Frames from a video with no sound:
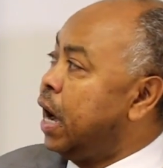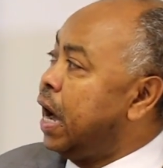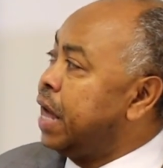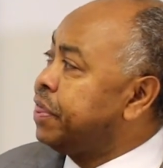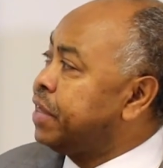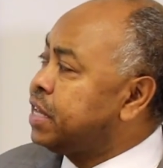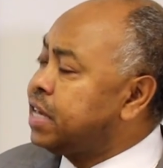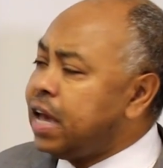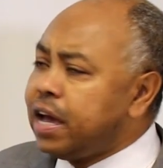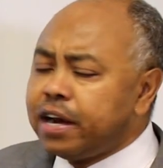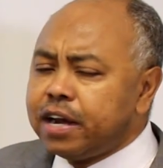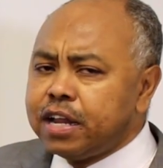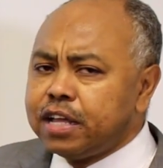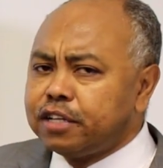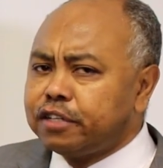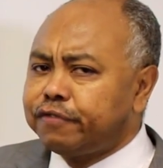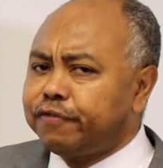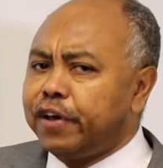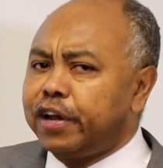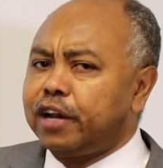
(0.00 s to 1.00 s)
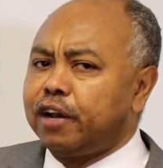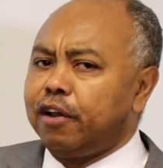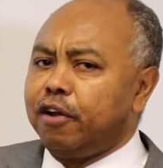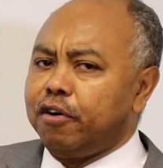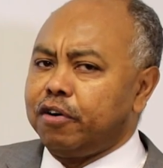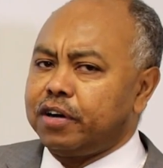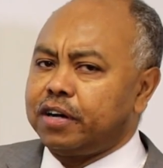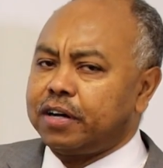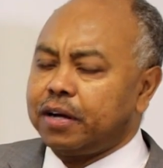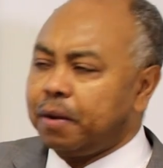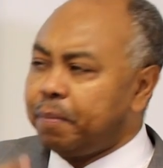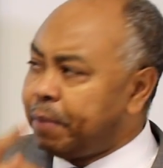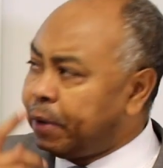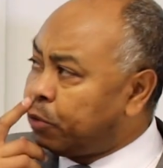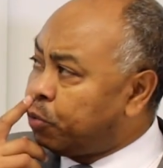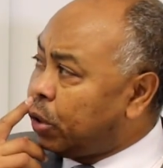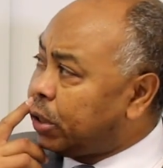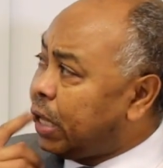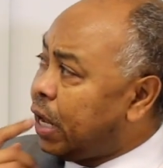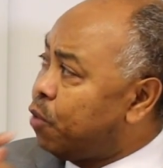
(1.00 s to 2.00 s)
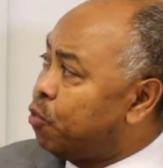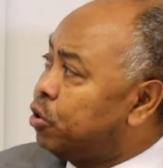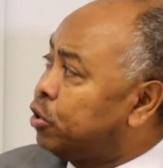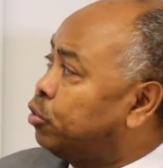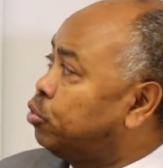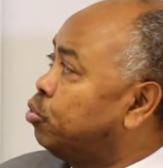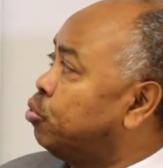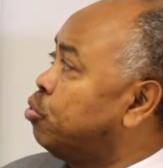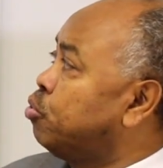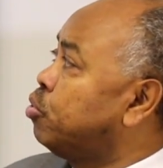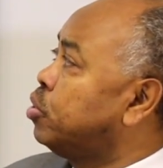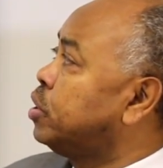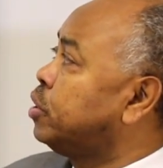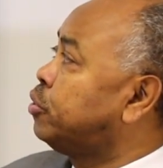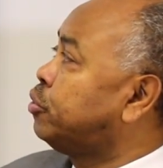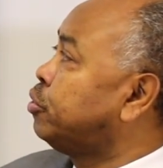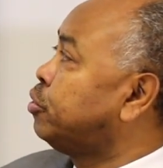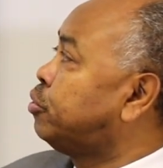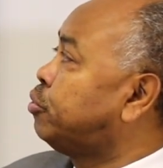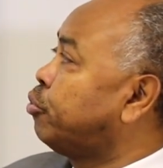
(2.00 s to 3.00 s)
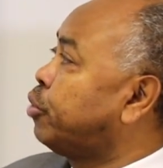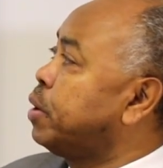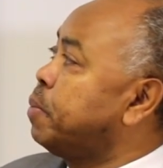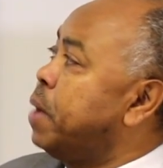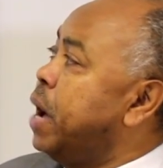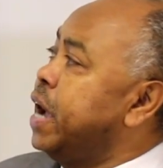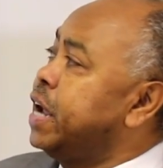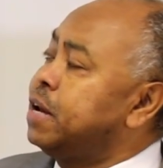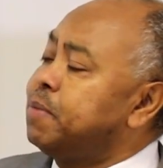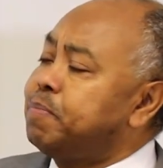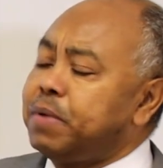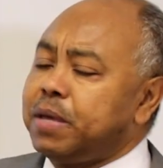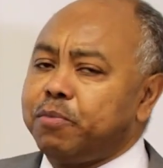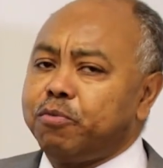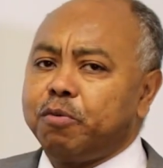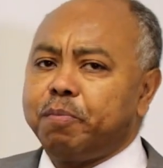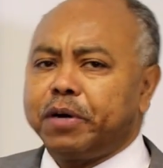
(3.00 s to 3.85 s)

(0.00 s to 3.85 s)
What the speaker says: The journey is very long, but what I want to remind people,